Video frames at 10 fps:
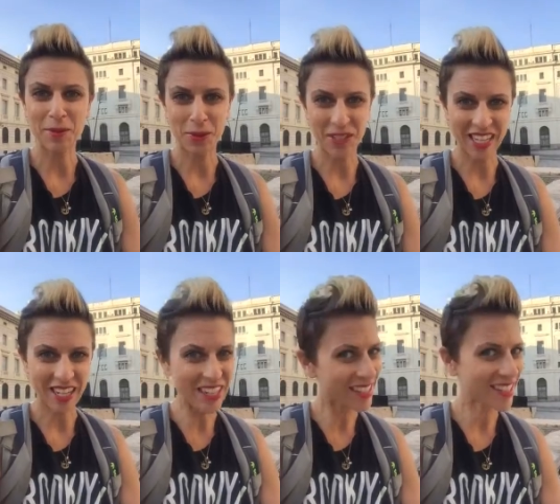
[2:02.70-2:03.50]
name is
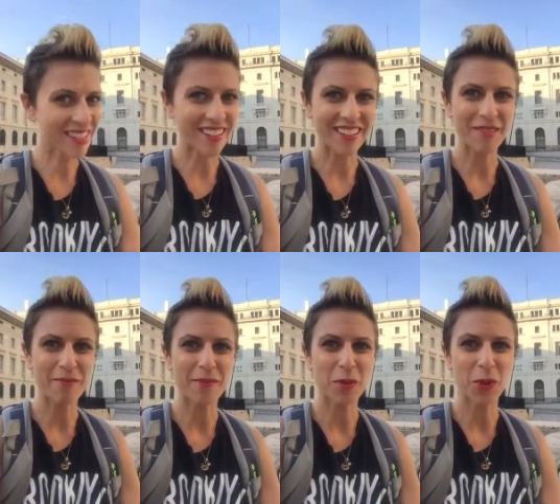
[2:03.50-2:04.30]
Gutierrez.
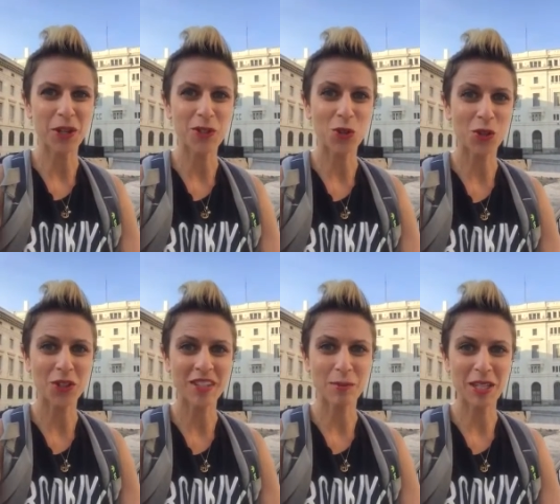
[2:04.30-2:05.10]
The boys
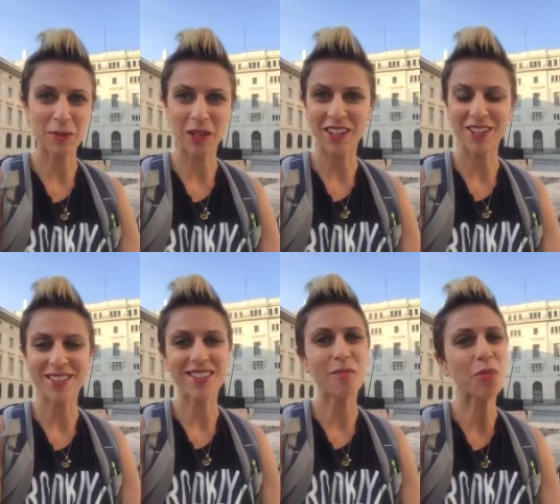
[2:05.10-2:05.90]
should speak Spanish
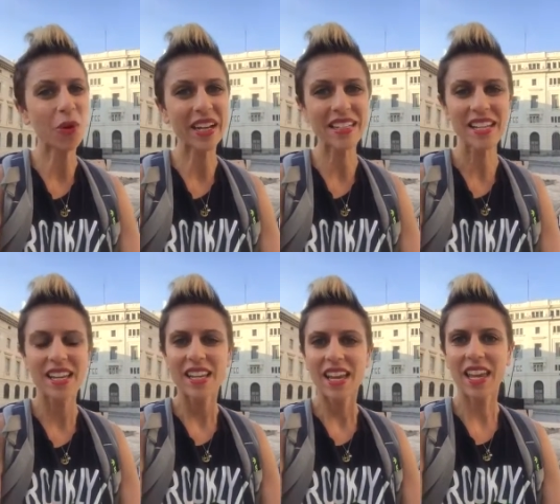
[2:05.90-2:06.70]
at some point,
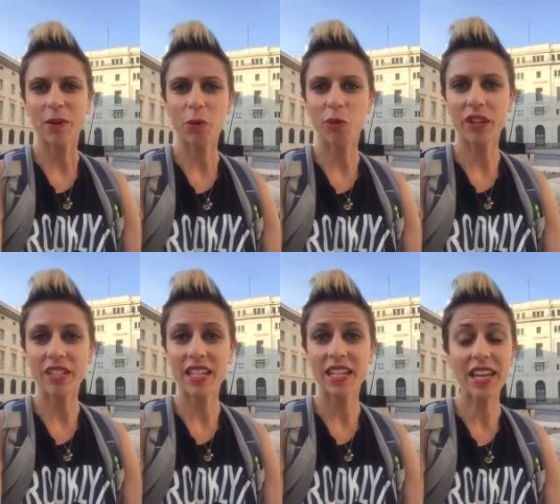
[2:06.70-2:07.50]
and we
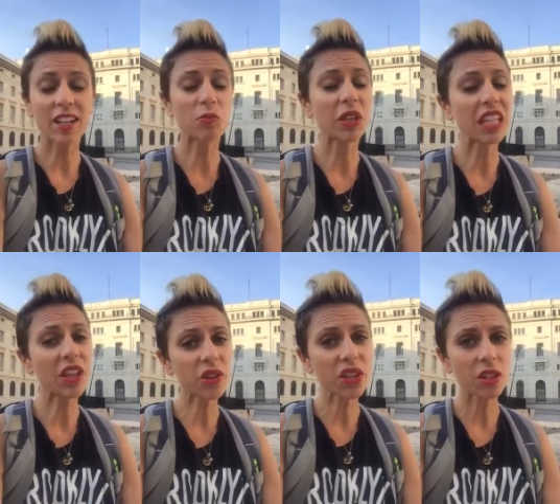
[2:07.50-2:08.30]
wanted to connect. But the
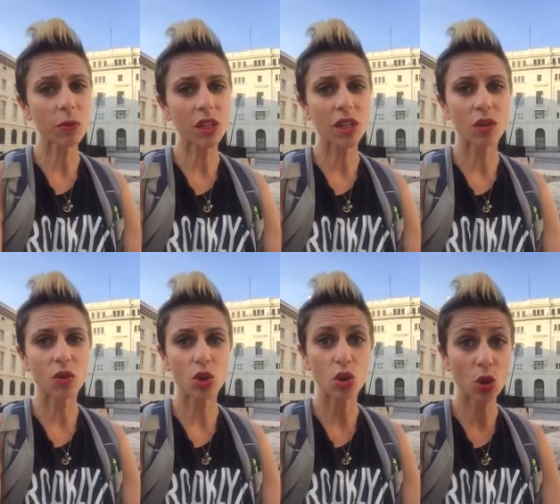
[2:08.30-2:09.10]
other thing that we
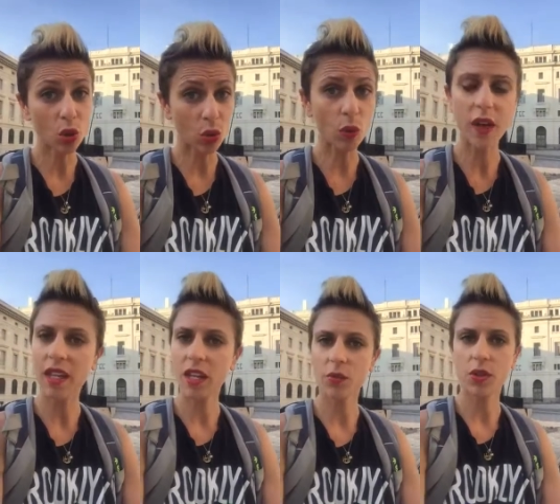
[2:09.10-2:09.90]
knew
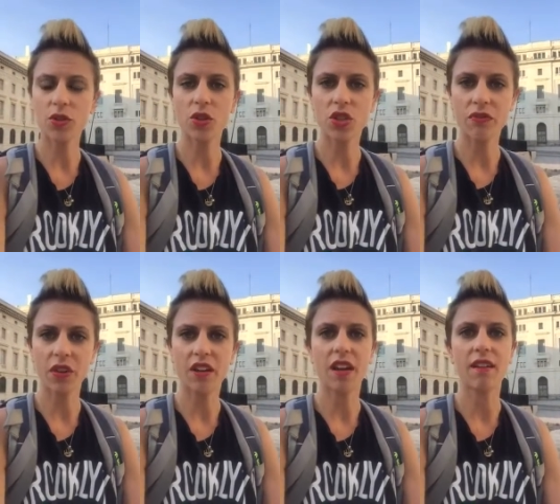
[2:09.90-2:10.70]
and had researched and
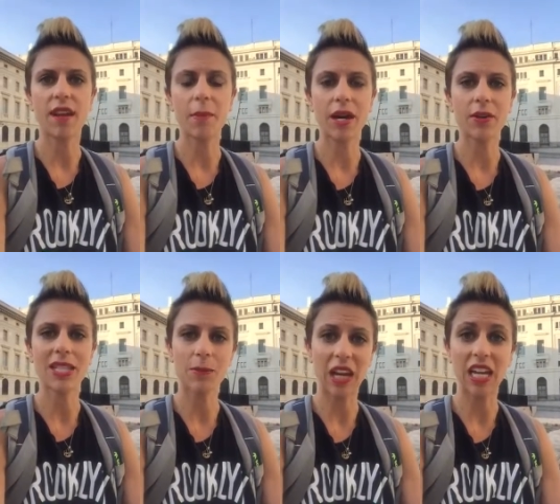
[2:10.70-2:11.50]
found out
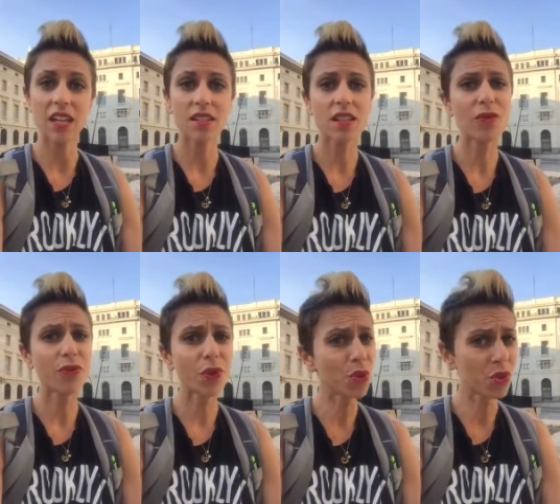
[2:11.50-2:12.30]
about Spain is that the
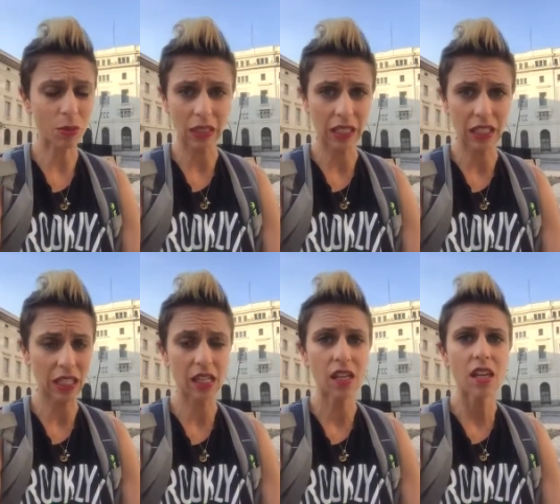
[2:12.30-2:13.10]
food's really clean.